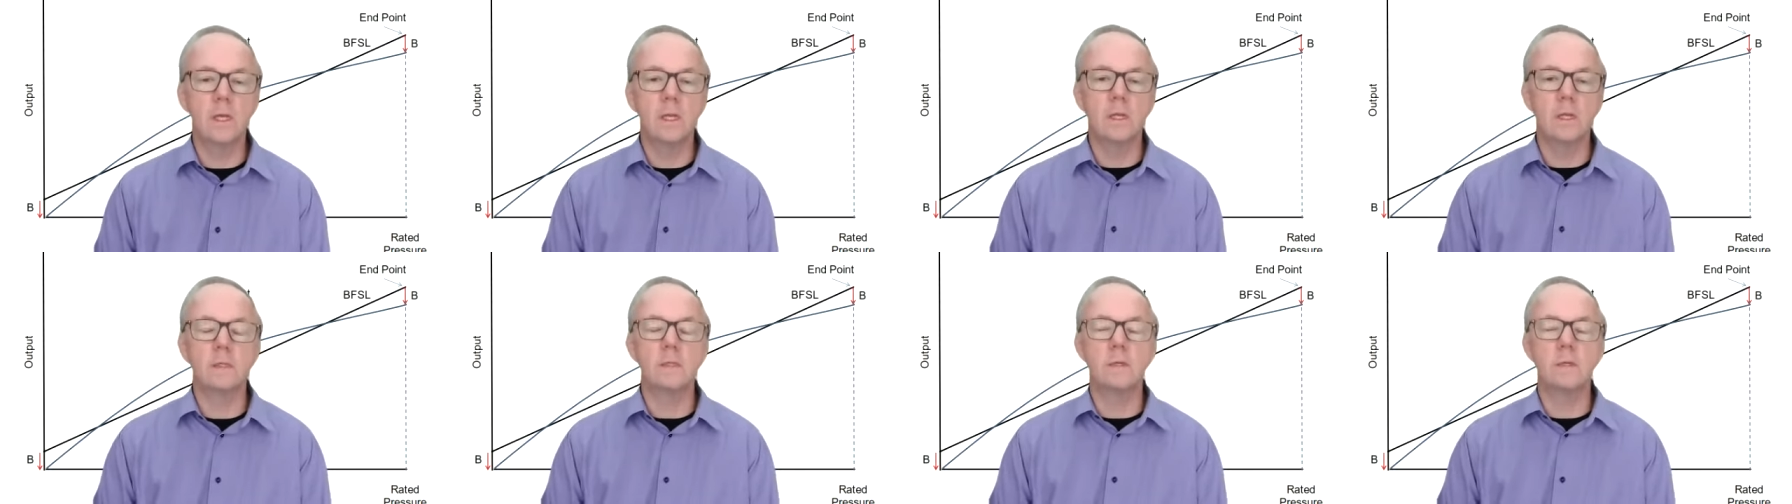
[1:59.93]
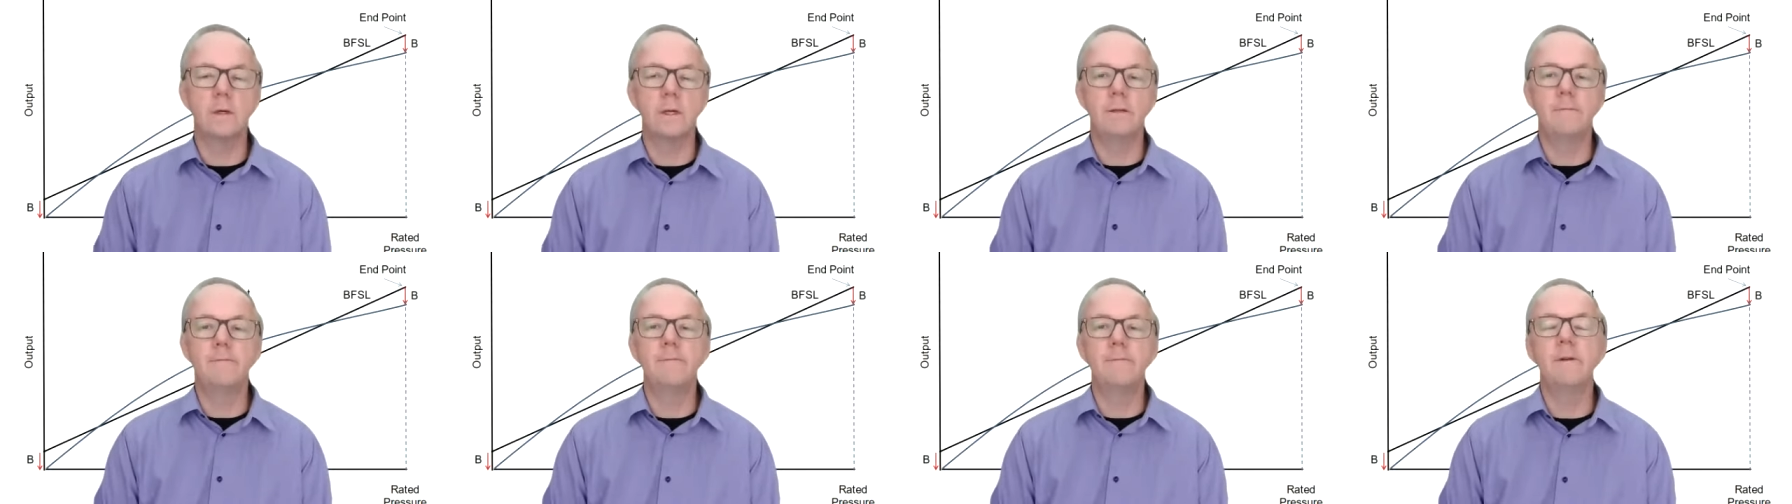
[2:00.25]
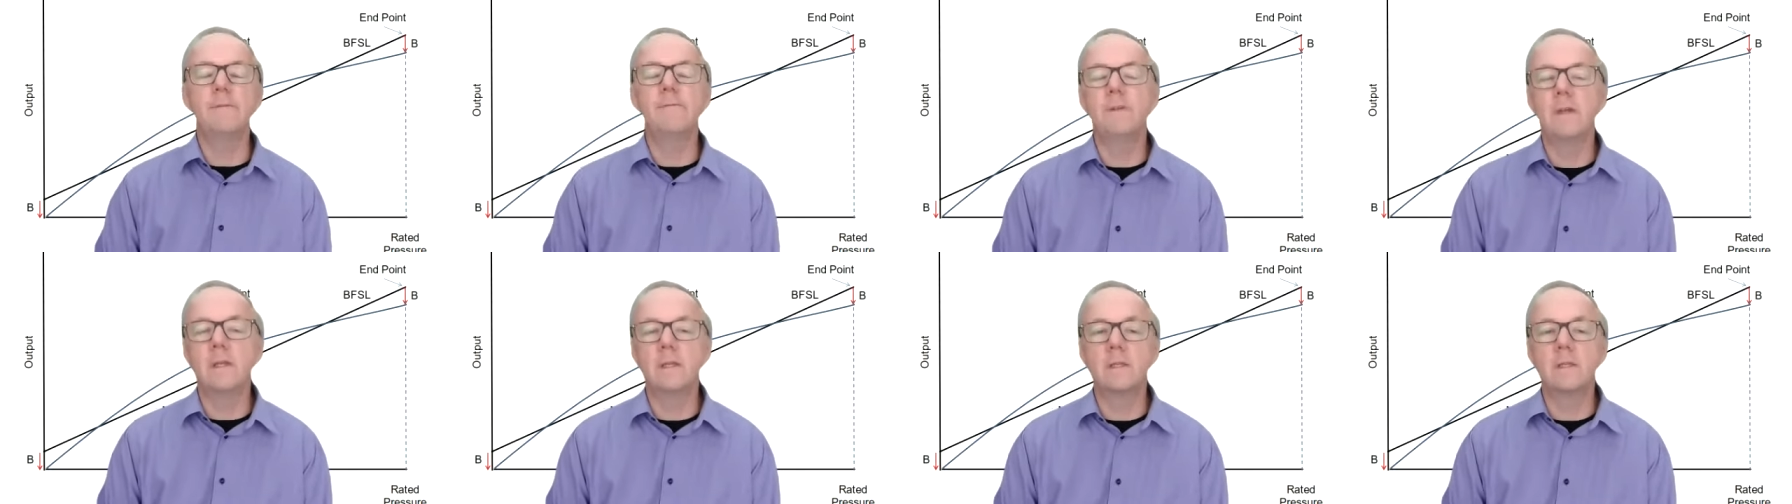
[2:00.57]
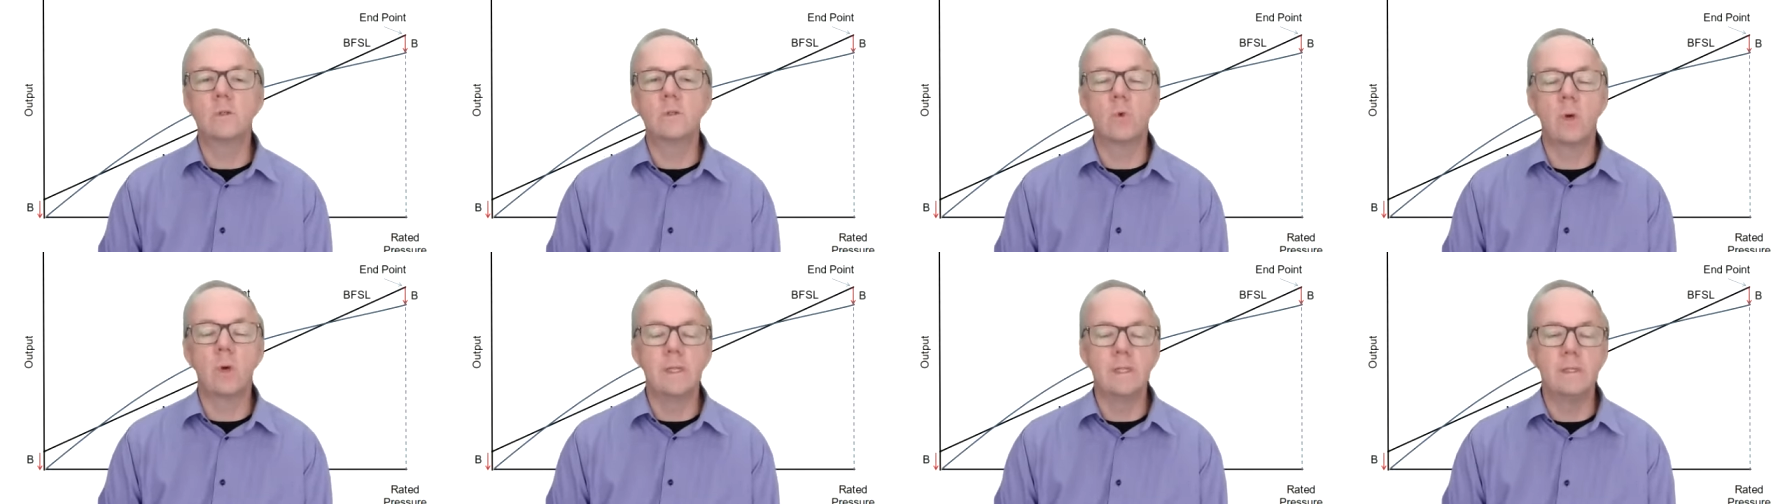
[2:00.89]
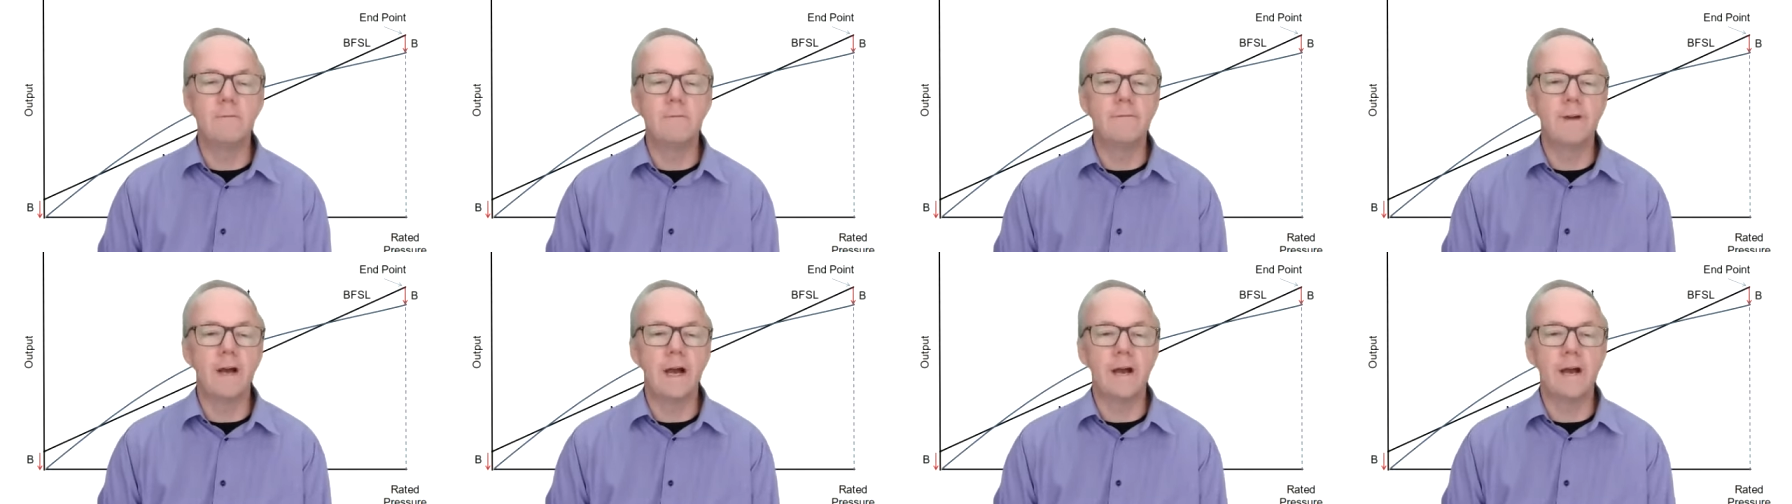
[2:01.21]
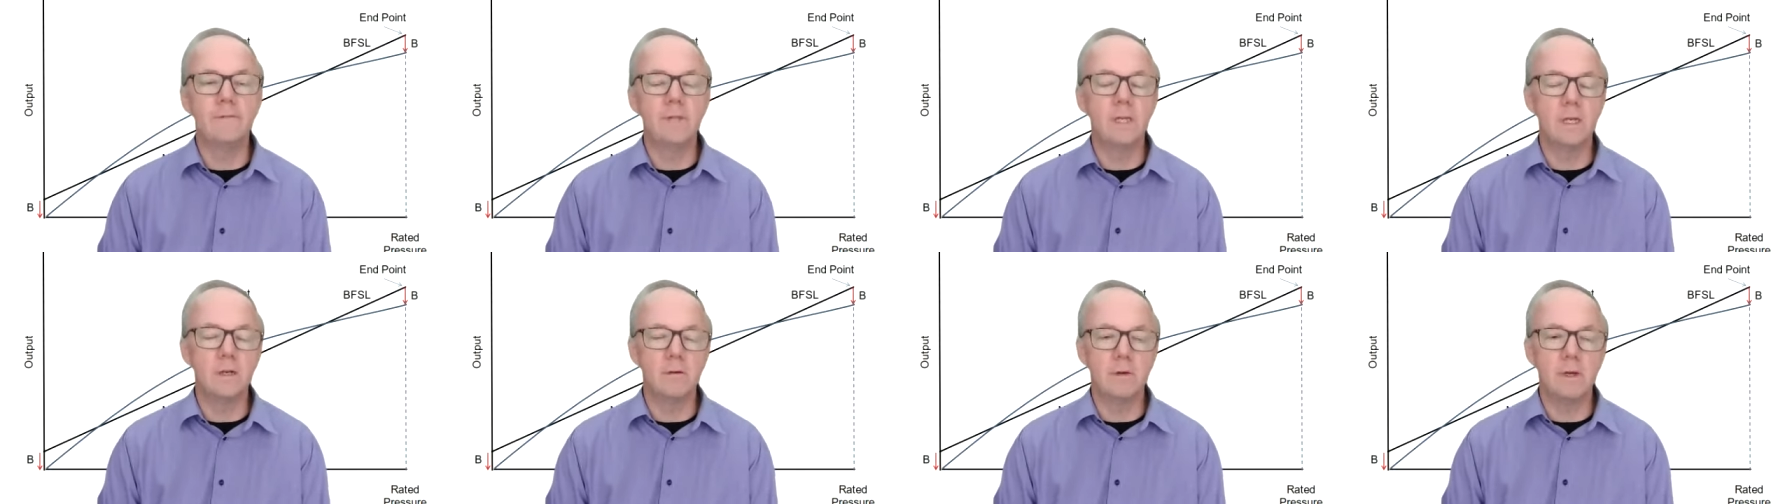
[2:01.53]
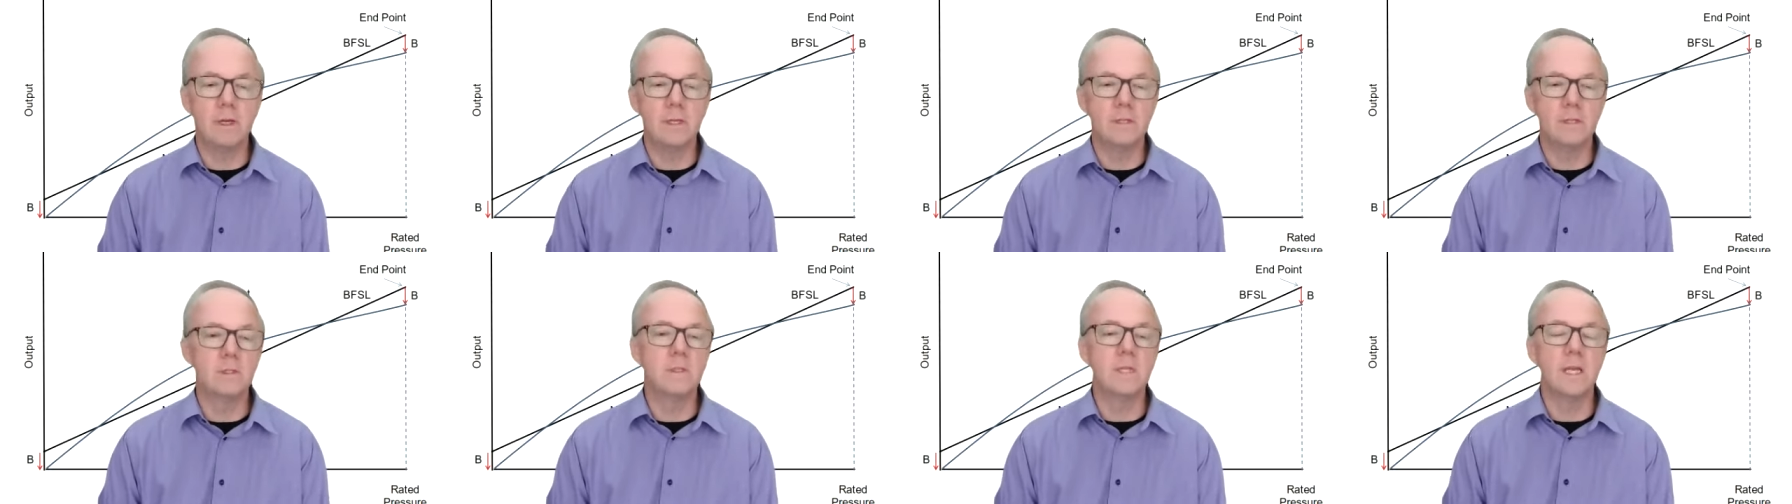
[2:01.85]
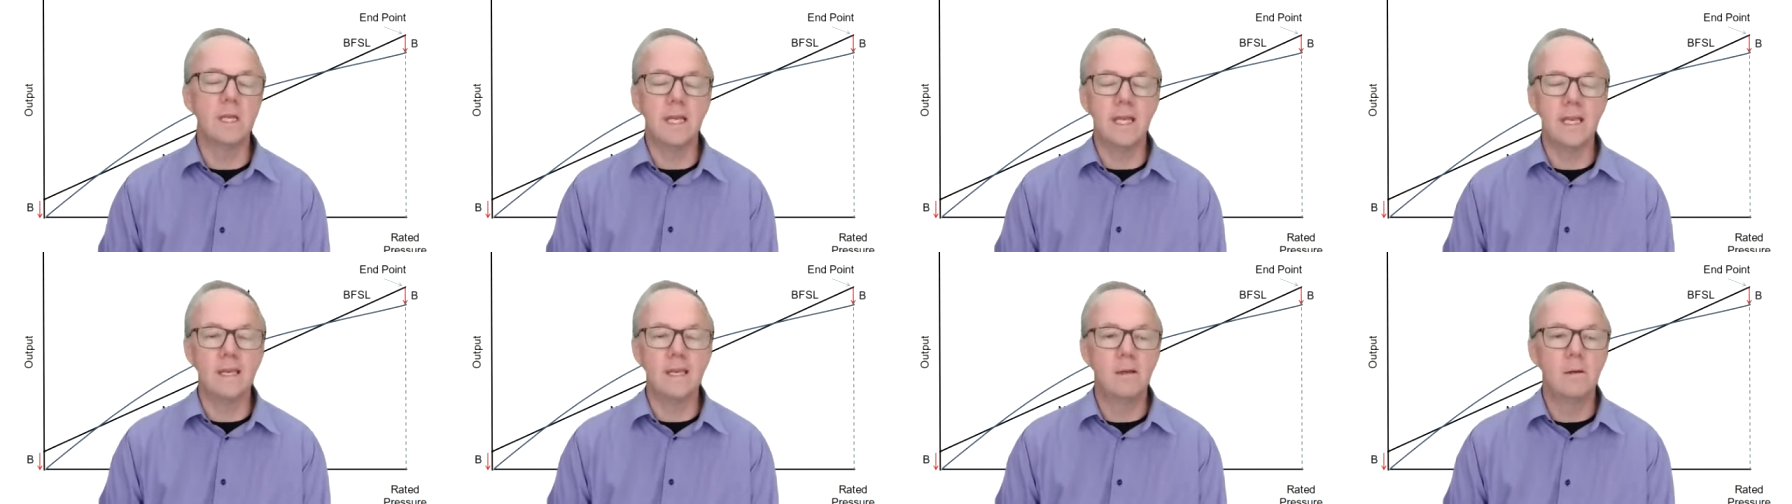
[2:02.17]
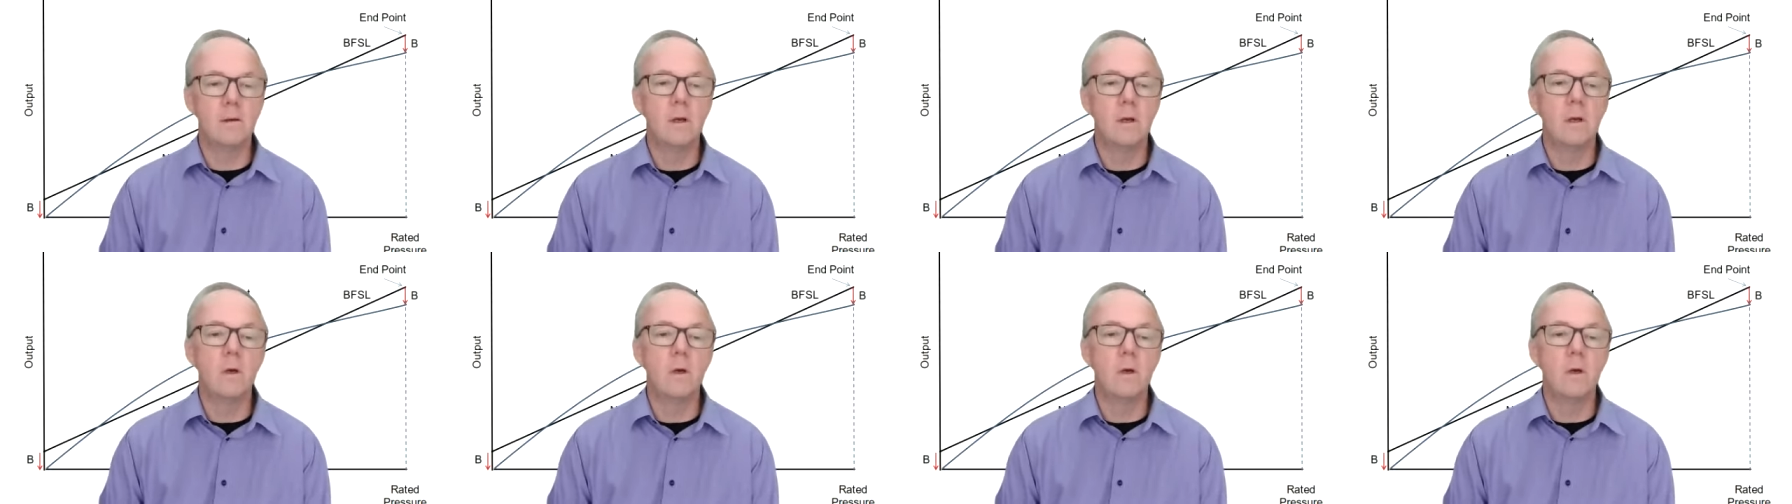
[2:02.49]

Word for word: at doing fifteen to twenty-five degrees C